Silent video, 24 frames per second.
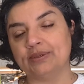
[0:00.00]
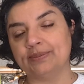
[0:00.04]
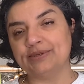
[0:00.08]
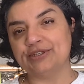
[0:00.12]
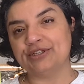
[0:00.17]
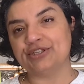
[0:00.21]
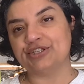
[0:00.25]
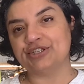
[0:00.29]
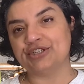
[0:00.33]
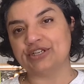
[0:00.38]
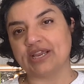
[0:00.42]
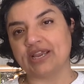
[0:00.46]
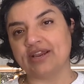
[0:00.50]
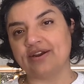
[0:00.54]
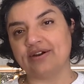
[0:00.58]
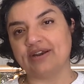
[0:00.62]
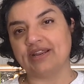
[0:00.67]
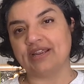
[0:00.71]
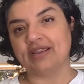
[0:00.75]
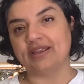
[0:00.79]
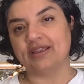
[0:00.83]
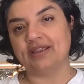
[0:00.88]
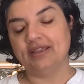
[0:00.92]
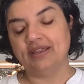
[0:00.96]
be
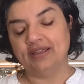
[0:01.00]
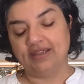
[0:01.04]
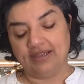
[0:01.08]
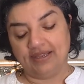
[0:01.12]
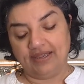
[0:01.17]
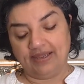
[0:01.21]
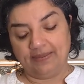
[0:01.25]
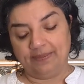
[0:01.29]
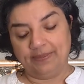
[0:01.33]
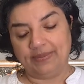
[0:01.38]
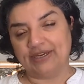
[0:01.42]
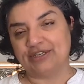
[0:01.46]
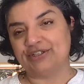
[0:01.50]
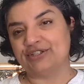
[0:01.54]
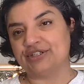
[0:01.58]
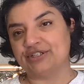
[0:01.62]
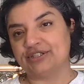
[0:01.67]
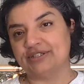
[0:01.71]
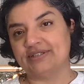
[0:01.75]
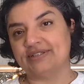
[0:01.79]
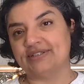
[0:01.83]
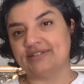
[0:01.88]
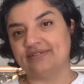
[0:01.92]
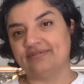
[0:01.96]
sharing
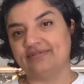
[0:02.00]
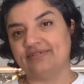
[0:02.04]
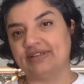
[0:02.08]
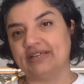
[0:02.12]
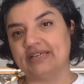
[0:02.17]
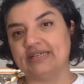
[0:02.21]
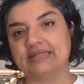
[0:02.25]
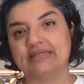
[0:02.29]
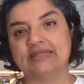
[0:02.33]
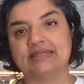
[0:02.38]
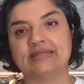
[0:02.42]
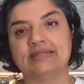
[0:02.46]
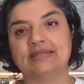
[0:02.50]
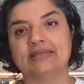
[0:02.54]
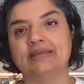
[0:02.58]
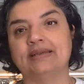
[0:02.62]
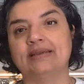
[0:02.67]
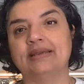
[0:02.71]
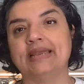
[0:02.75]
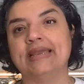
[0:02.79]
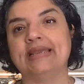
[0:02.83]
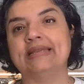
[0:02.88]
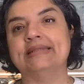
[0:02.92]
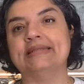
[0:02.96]
pictures of this
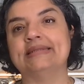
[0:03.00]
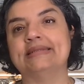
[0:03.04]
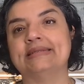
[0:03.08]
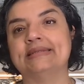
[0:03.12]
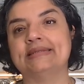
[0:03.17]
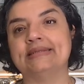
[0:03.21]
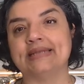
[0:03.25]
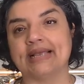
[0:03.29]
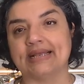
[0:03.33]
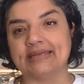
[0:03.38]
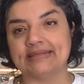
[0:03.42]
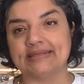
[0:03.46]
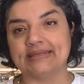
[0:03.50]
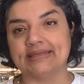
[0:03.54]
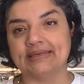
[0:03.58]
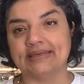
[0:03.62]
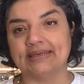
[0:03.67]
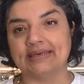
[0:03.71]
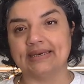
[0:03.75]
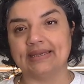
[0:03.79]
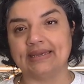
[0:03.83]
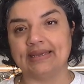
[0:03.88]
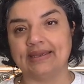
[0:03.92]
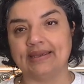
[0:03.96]

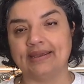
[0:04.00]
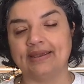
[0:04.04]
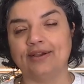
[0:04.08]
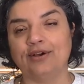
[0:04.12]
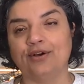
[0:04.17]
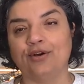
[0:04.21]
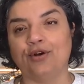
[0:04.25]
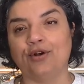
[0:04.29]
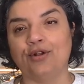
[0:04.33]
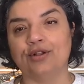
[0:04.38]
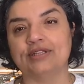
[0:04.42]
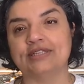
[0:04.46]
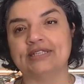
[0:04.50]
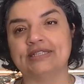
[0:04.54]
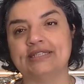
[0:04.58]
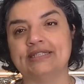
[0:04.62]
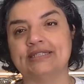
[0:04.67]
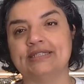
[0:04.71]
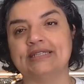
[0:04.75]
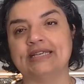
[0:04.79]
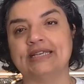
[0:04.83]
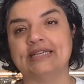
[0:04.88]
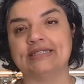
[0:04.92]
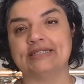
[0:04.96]
incessantly all
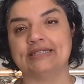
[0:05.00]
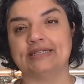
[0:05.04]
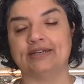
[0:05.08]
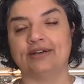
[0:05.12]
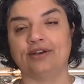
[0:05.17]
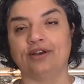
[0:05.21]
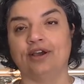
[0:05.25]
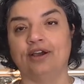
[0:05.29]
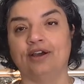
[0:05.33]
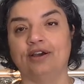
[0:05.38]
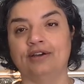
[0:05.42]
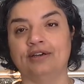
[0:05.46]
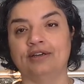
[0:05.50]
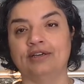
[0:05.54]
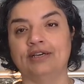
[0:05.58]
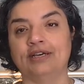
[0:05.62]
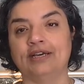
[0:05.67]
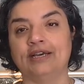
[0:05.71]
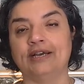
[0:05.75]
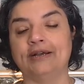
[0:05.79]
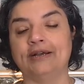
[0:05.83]
season long